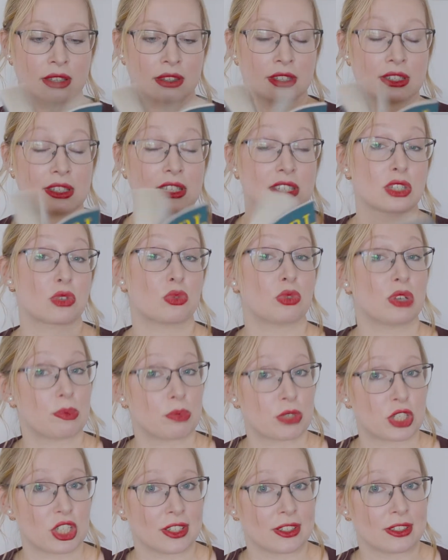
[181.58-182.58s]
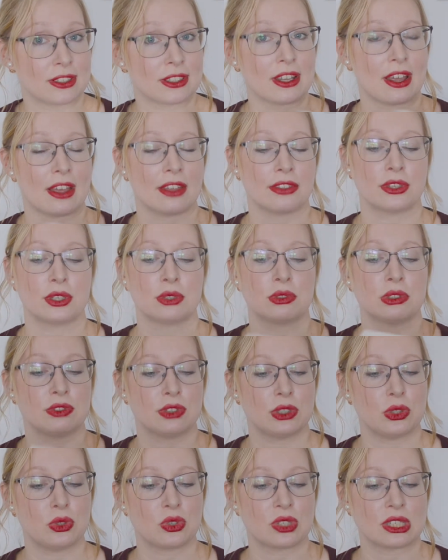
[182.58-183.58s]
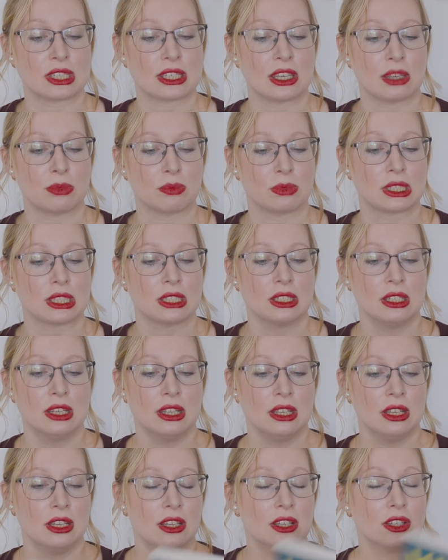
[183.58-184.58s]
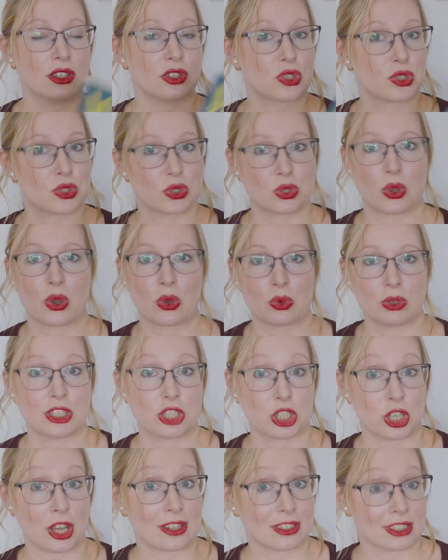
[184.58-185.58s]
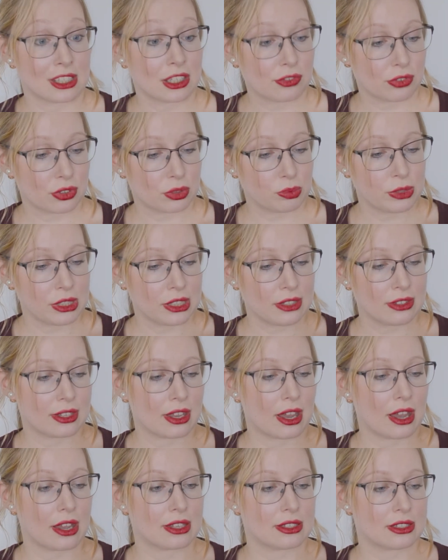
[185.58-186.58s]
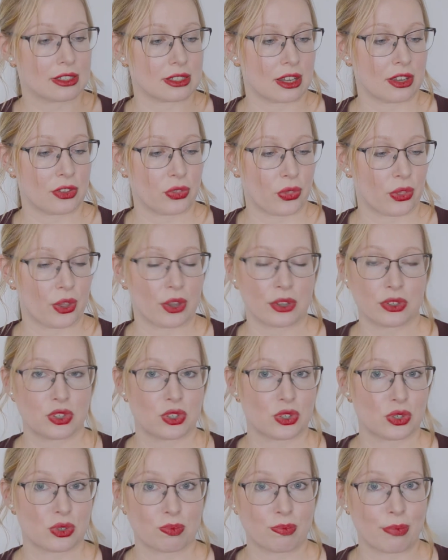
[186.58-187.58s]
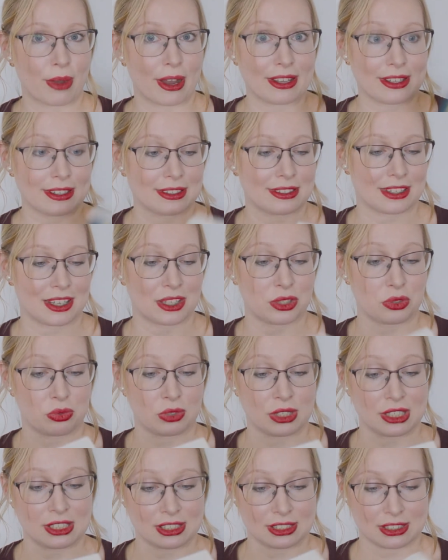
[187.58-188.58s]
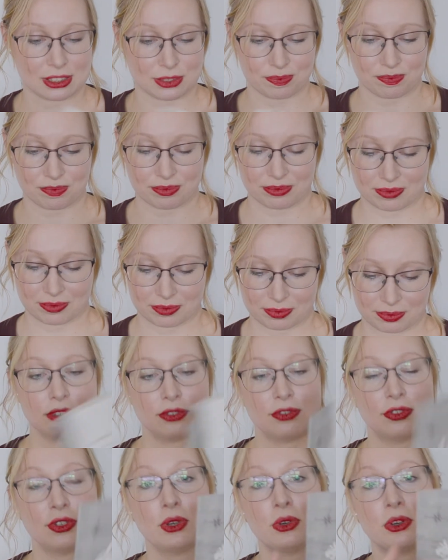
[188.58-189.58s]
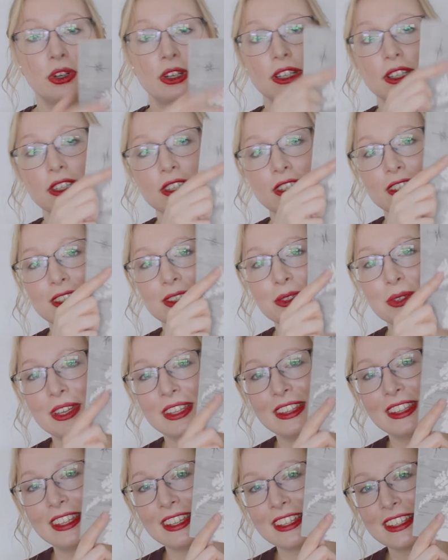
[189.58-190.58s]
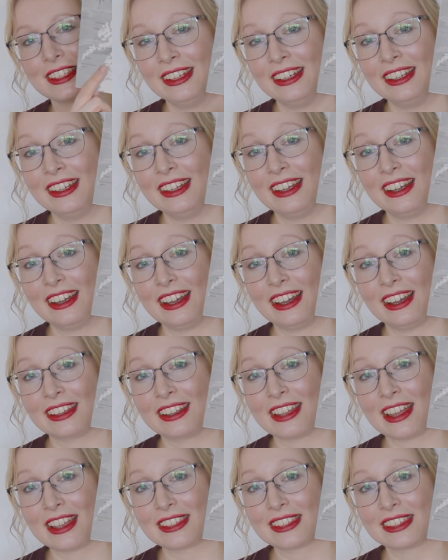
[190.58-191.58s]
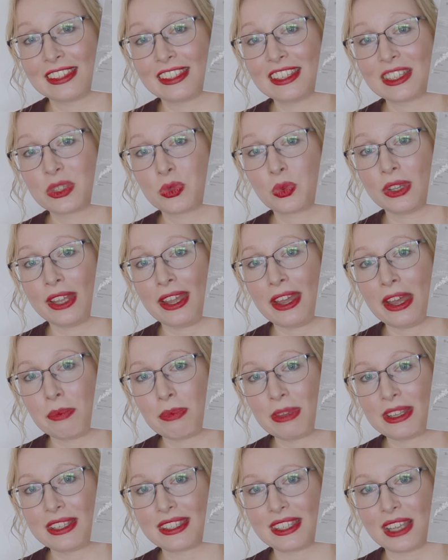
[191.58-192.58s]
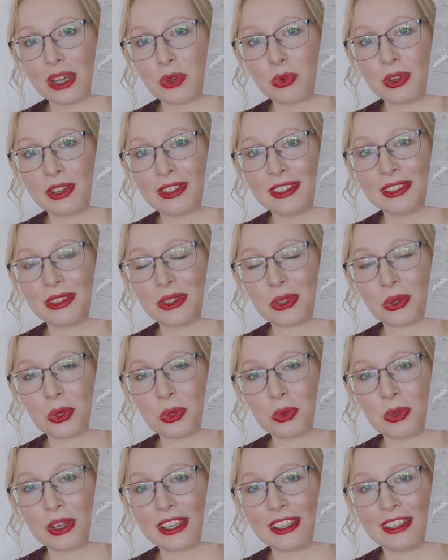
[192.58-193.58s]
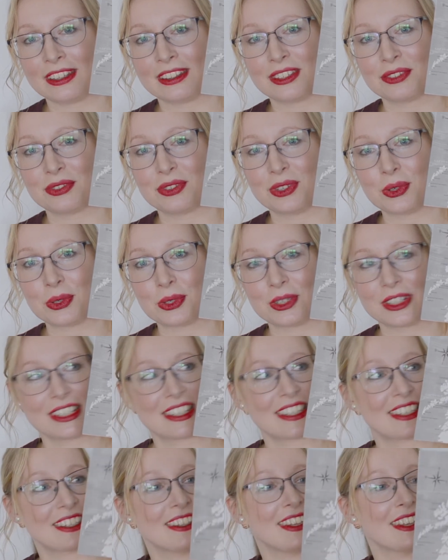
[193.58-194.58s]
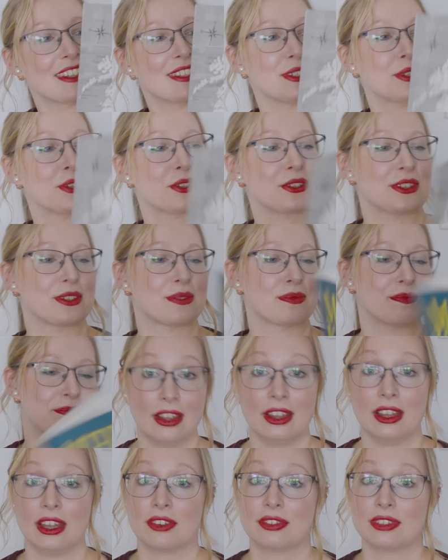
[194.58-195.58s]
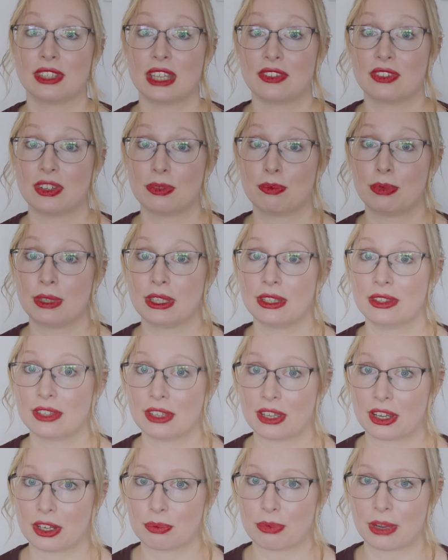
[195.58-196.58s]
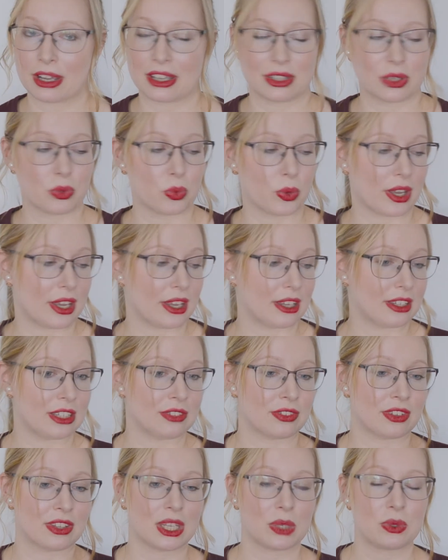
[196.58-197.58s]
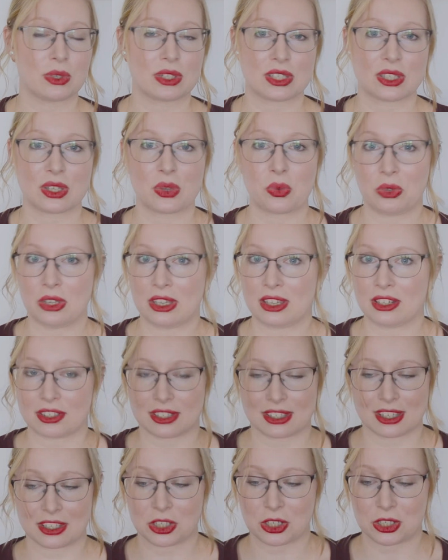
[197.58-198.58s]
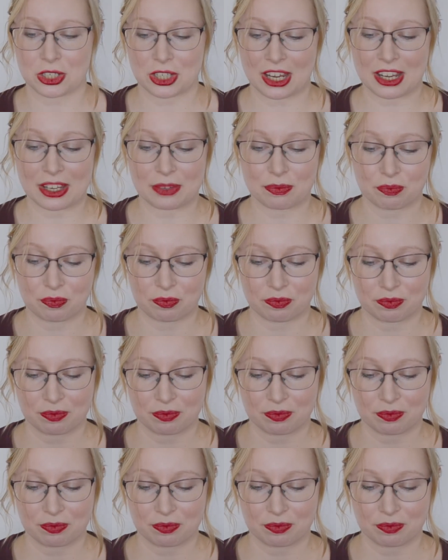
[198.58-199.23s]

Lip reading: the description and the review seemed so enchanting for me that I thought to buy it and read it. Fjords, look at this. I guess things will happen somewhere in Norway in the fjords. That's awesome. Have never been there, by the way, even though it's so near, such a shame.